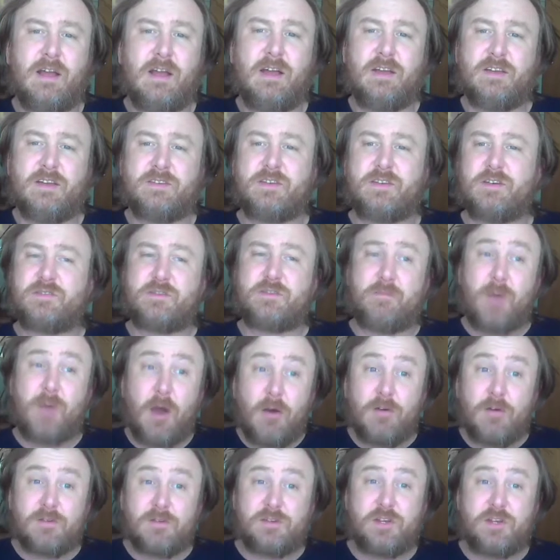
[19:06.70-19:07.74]
So
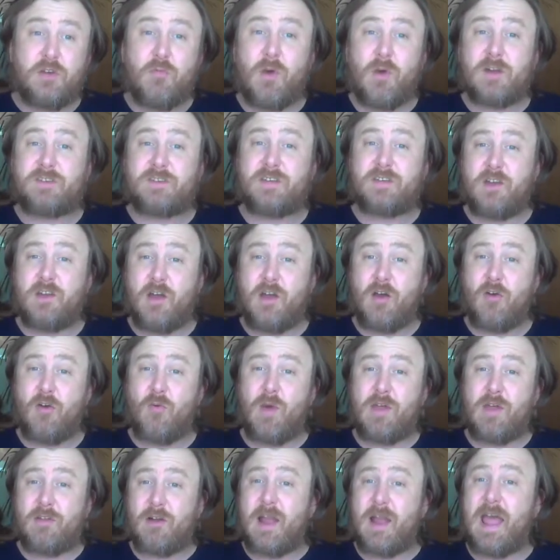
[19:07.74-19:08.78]
suppose you want to know
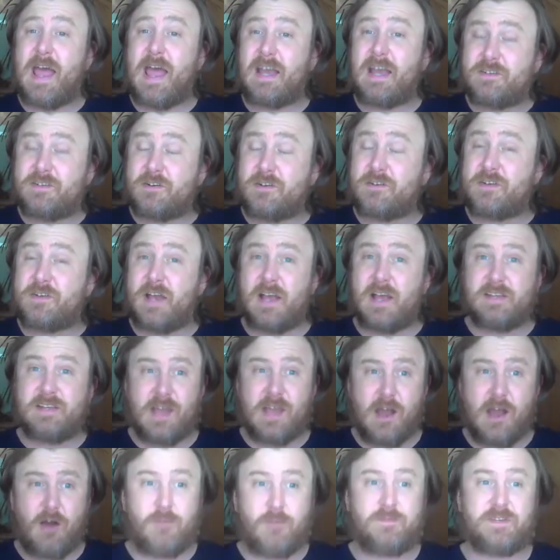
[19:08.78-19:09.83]
whether exercise
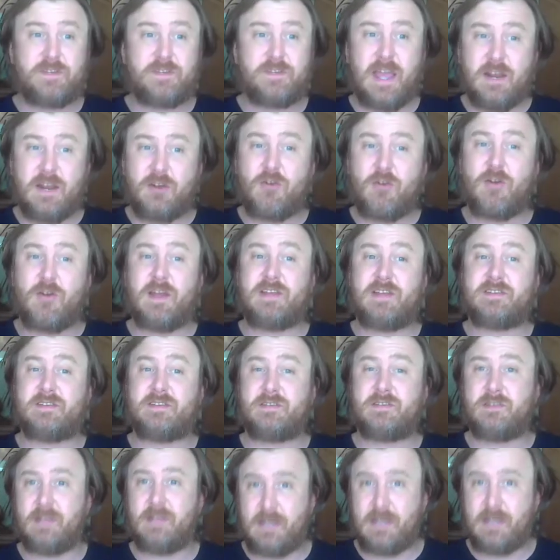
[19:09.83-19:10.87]
helps increase
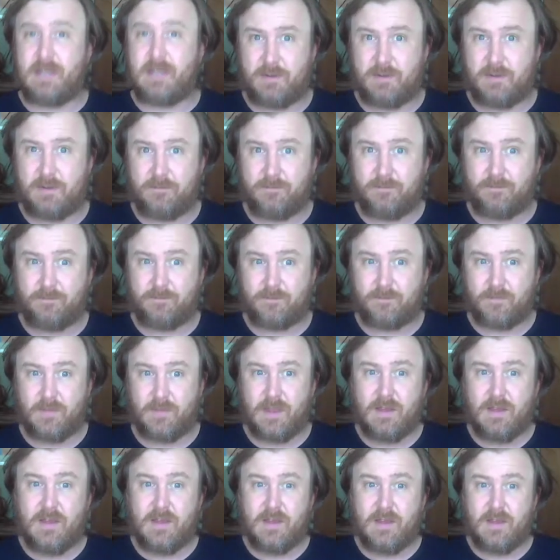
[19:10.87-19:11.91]
sleep,
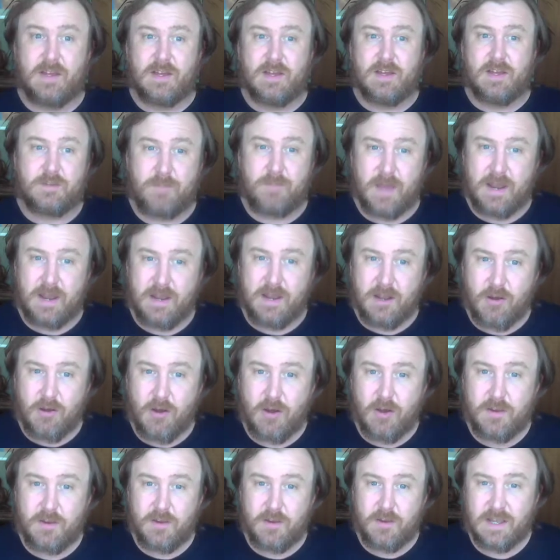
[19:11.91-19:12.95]
depending
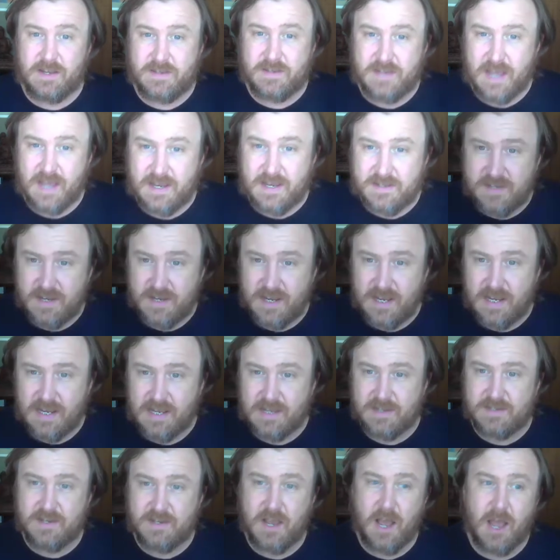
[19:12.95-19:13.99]
on the intensity
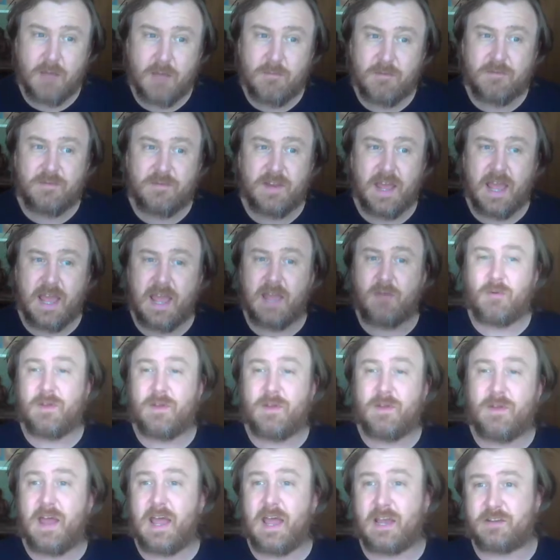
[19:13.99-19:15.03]
and time of day when
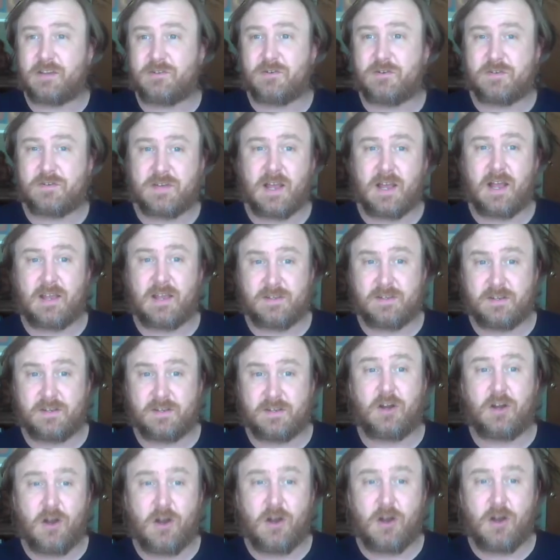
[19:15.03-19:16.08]
the exercise
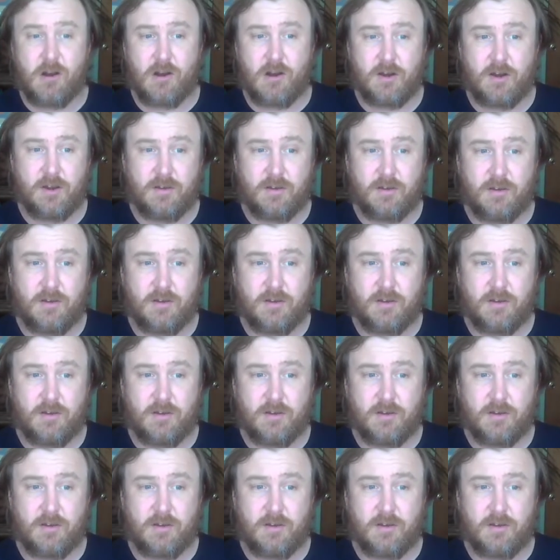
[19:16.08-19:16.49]
occurred.